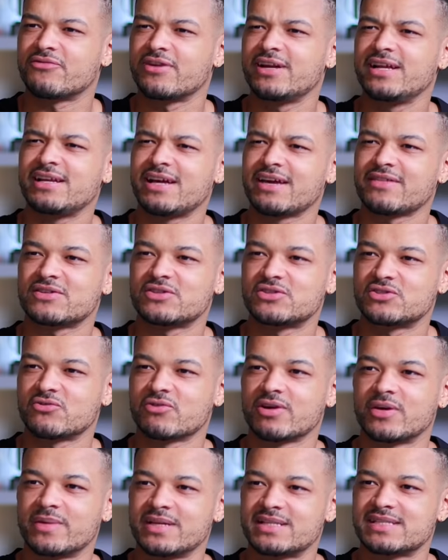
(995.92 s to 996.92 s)
really like the
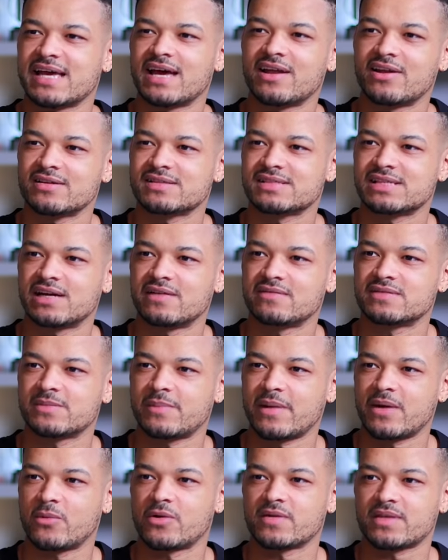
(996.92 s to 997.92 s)
story we tell ourselves
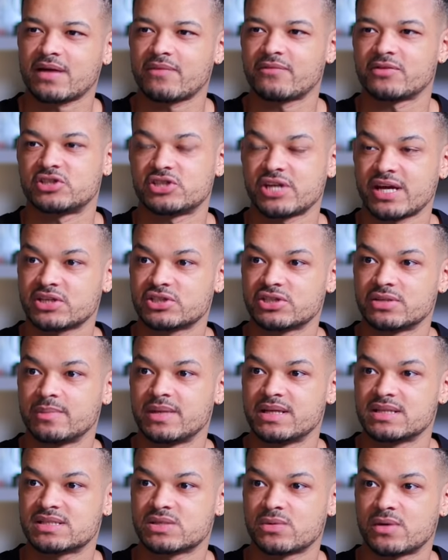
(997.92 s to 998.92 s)
about what that rejection
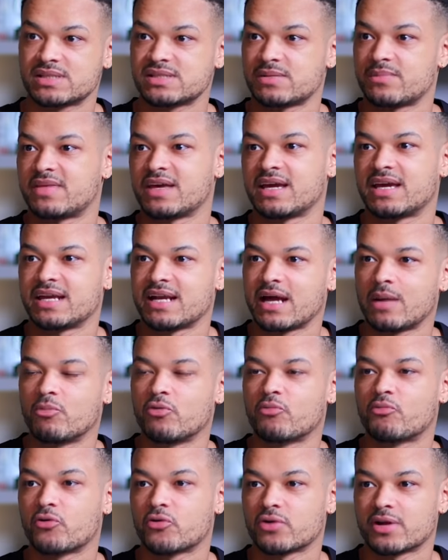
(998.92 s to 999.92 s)
means to us? I'm thinking now
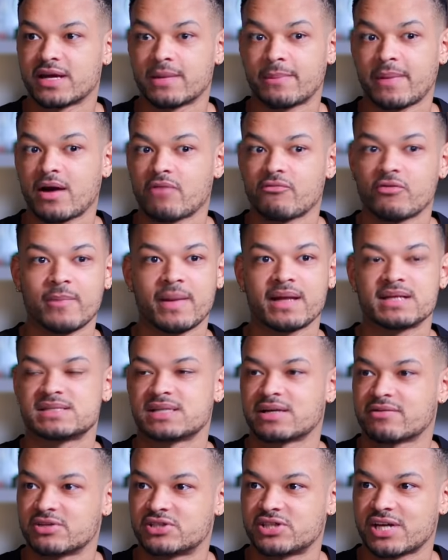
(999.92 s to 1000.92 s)
more broadly about
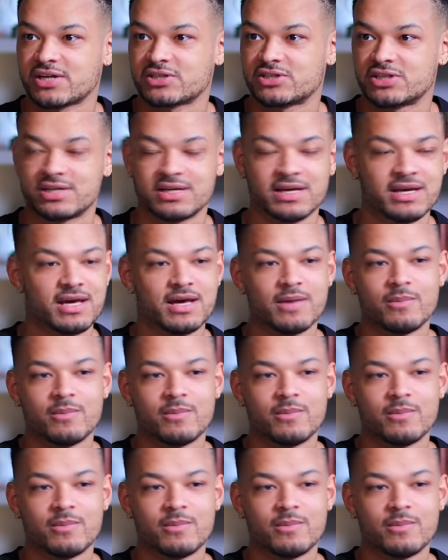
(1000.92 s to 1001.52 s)
romantic rejection.